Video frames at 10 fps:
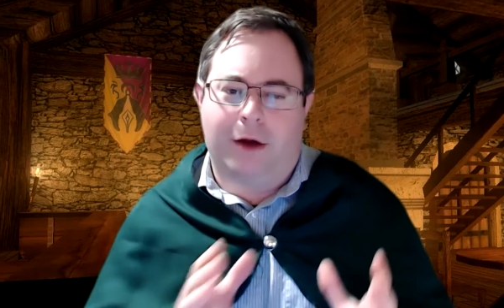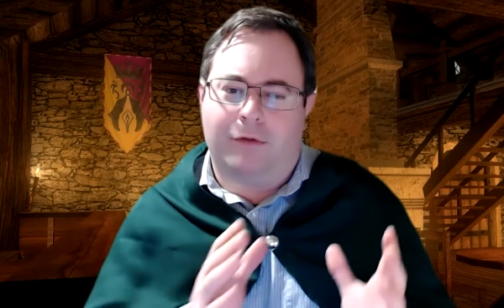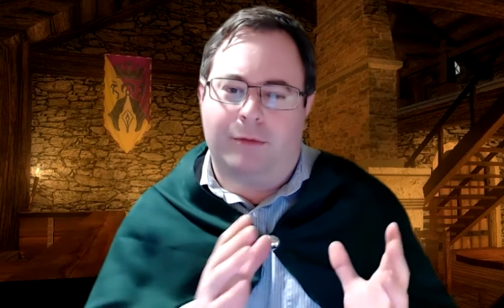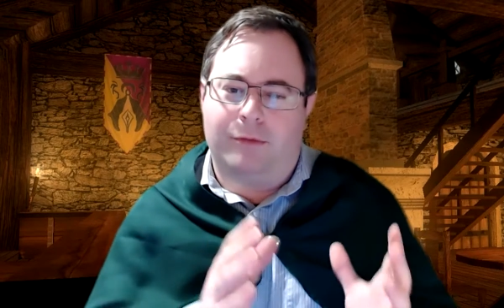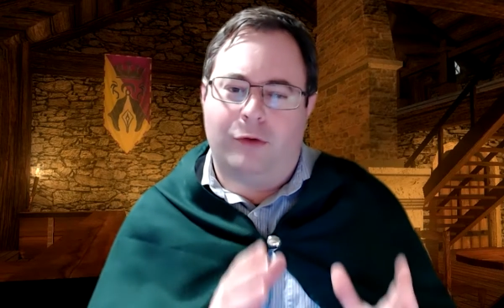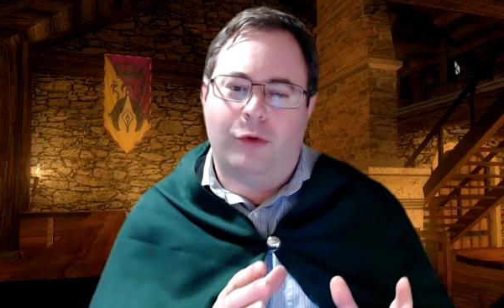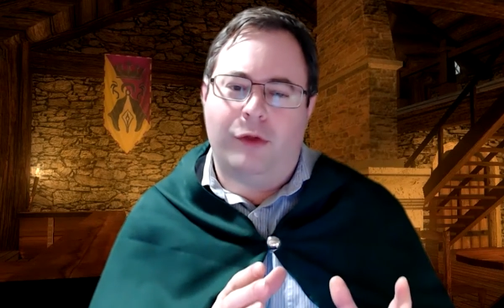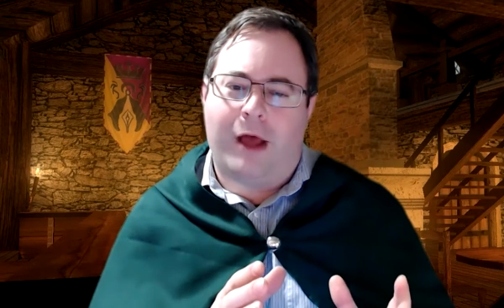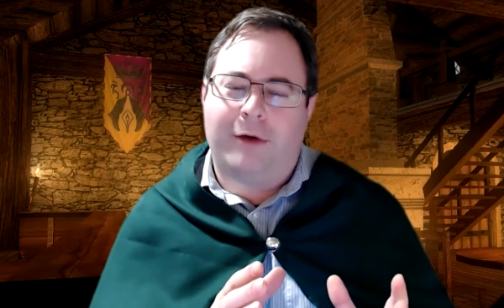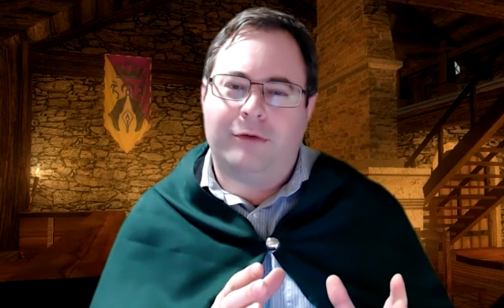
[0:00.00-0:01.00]
from
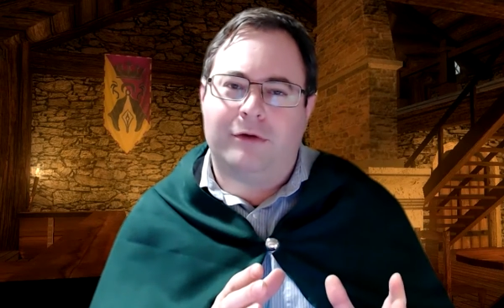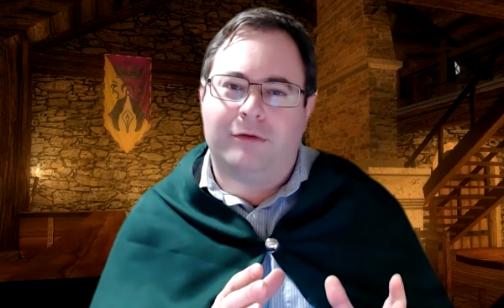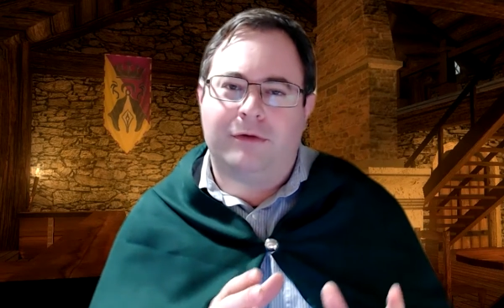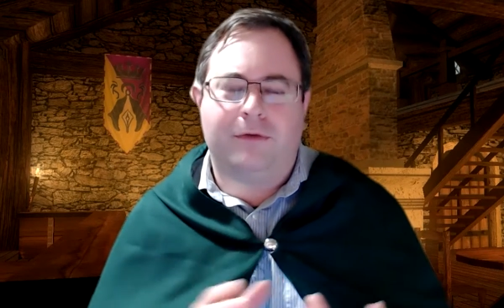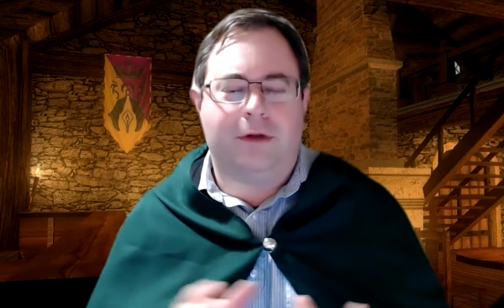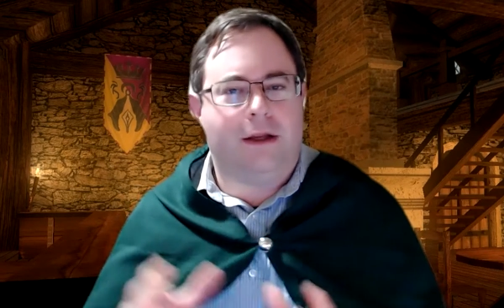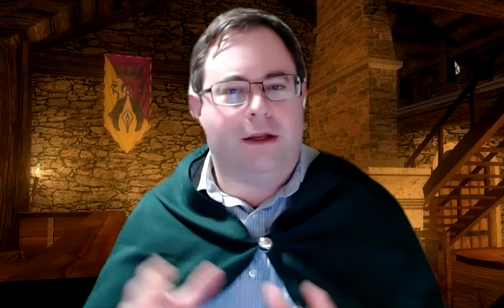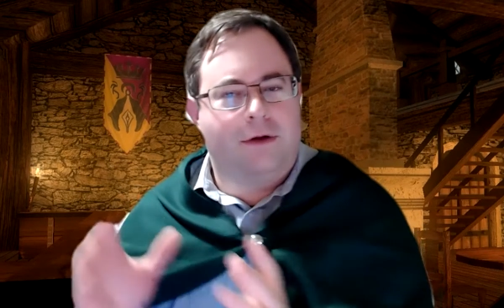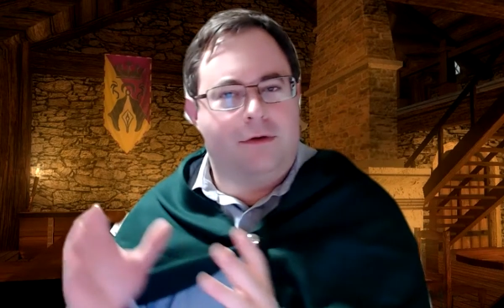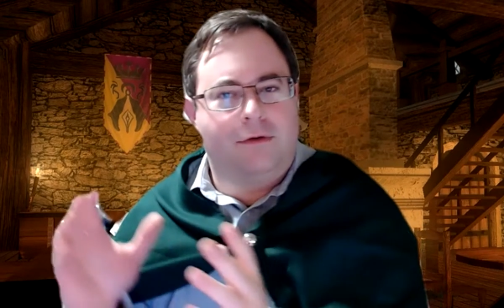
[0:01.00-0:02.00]

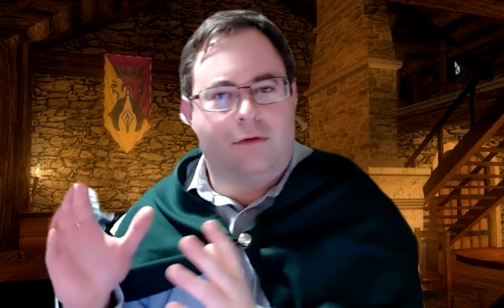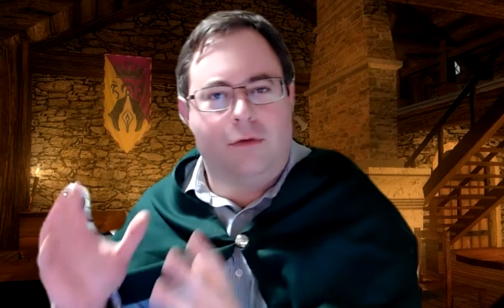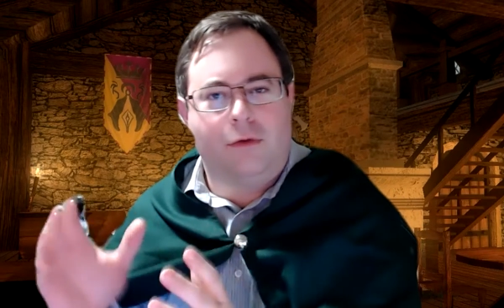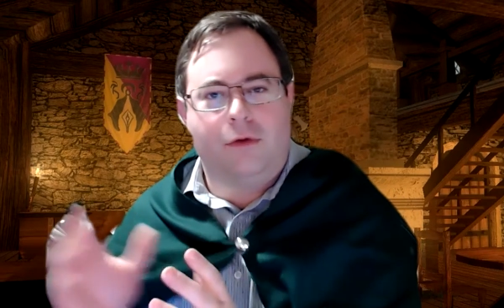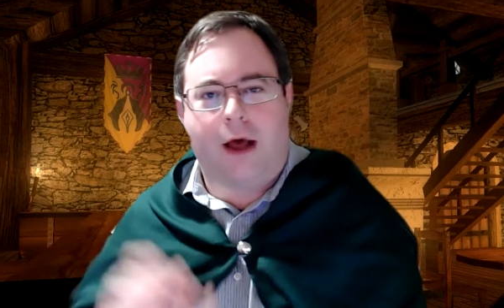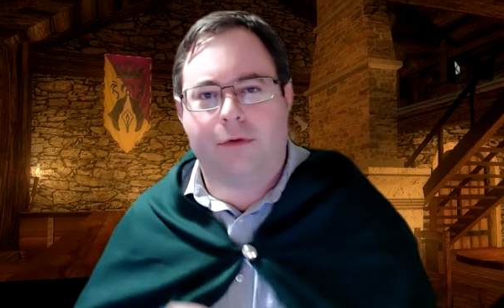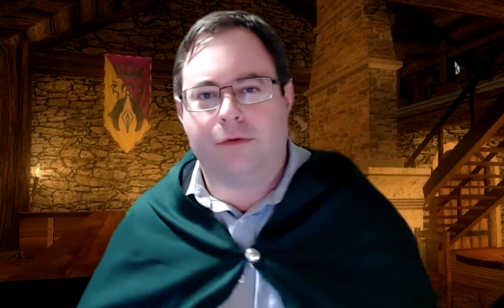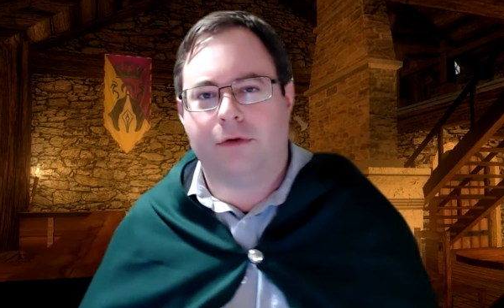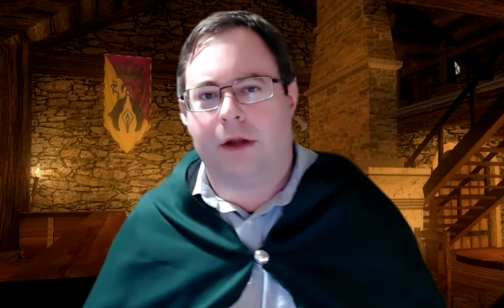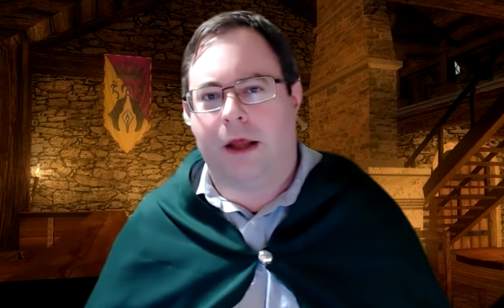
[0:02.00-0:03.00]
2015 to
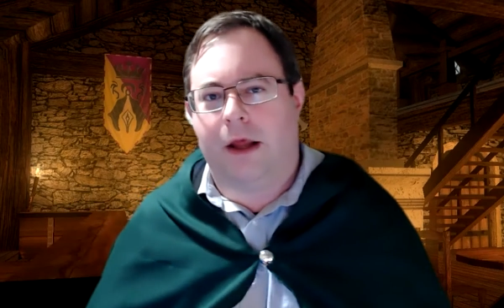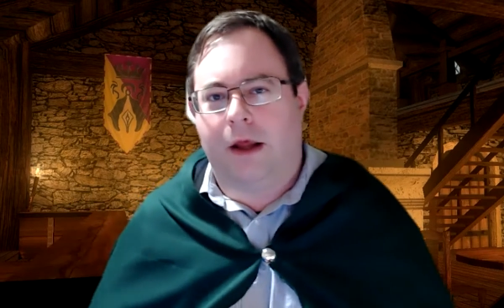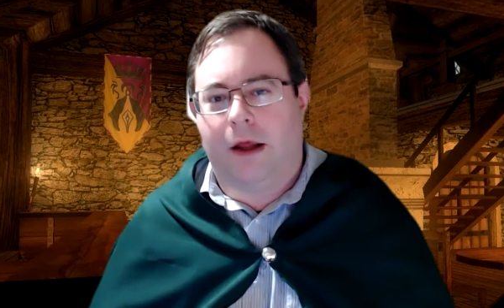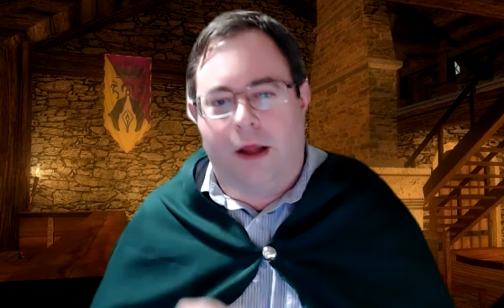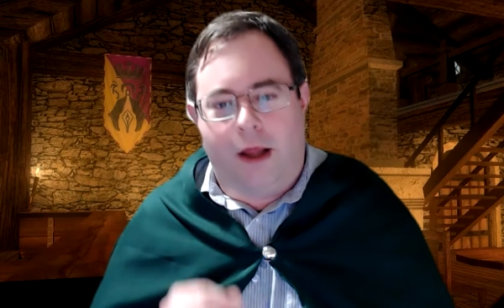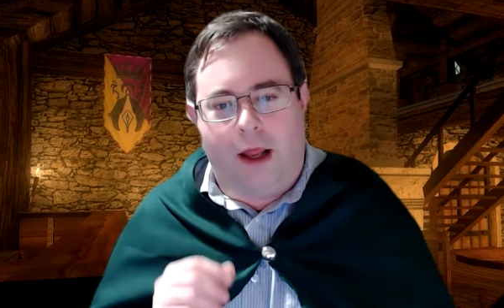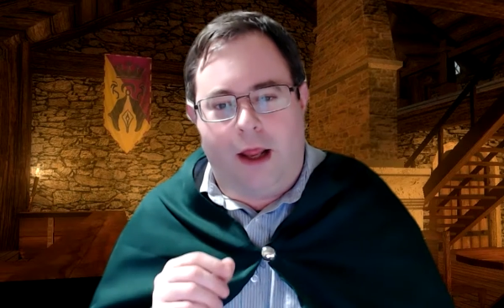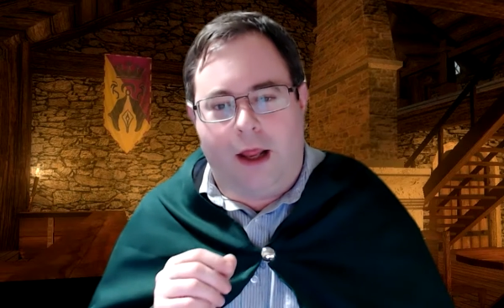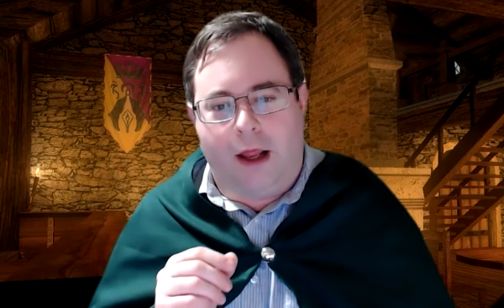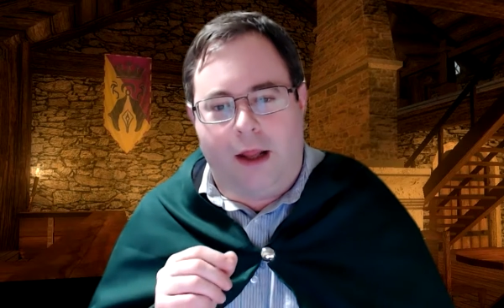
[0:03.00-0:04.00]

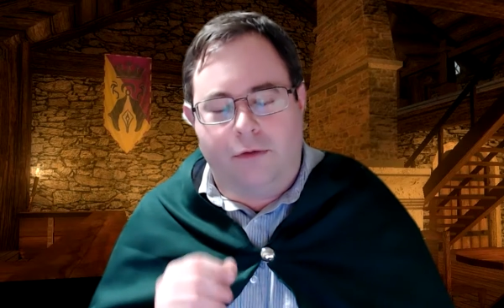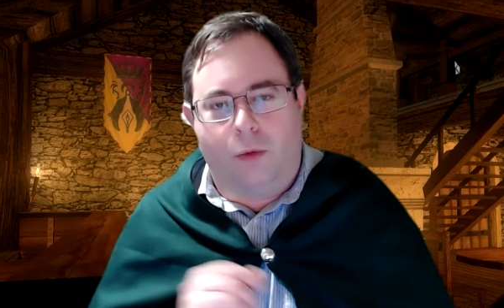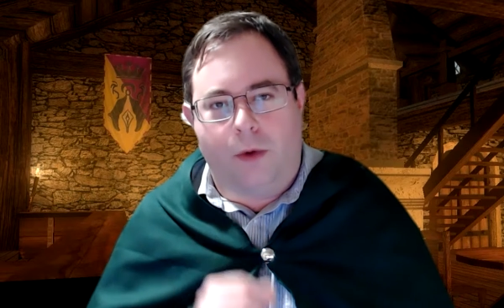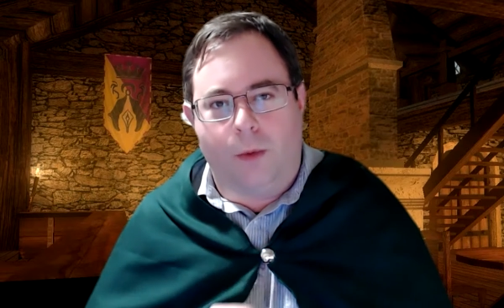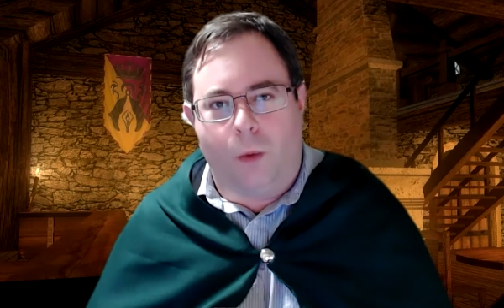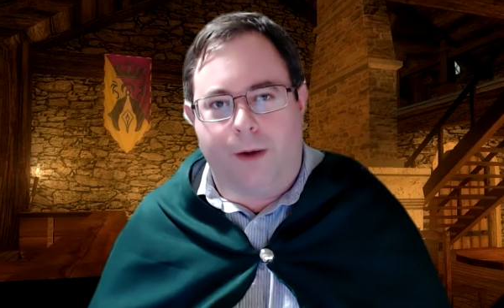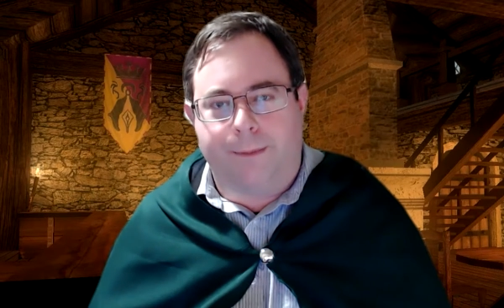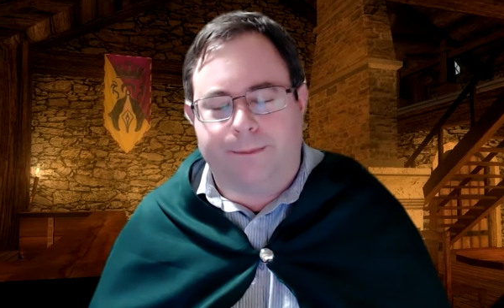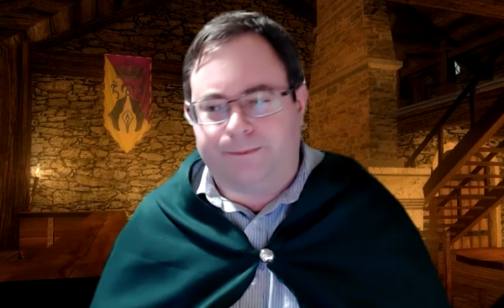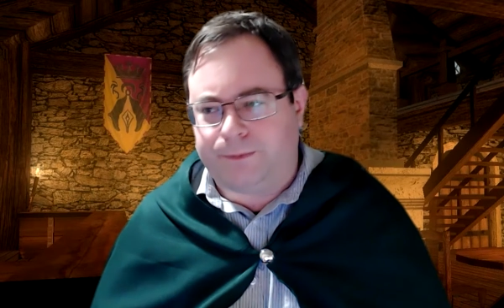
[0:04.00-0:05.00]
2021.